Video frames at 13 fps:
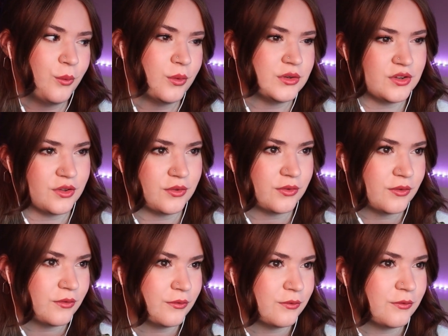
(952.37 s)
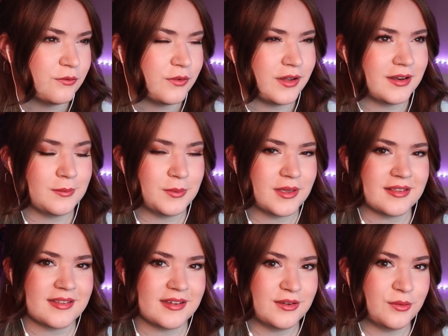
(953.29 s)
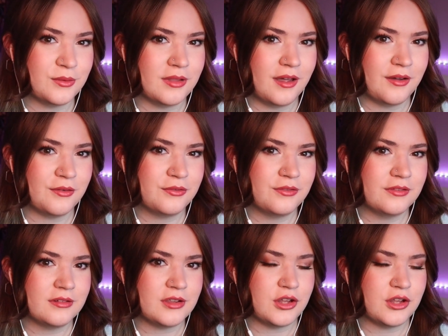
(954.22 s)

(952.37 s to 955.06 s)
which is funny because I do love,